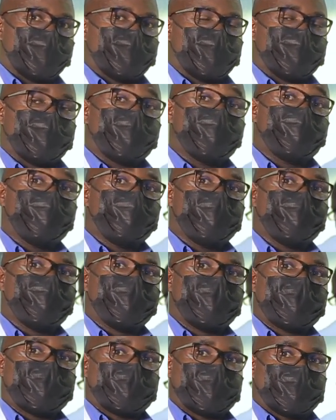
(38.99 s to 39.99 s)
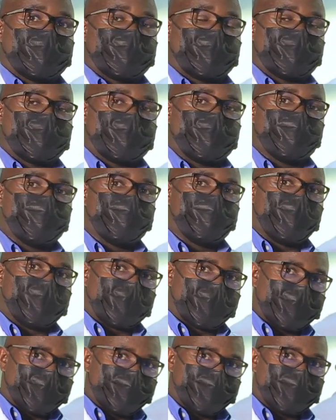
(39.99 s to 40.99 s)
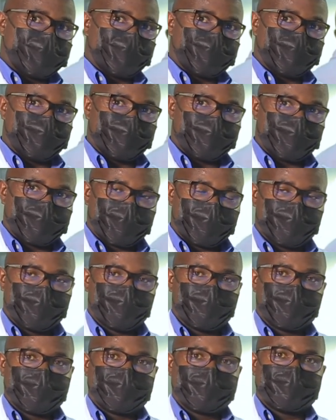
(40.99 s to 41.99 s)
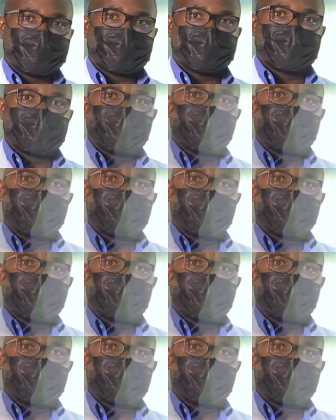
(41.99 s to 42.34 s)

We're going to be looking uh, into how National Drug Authority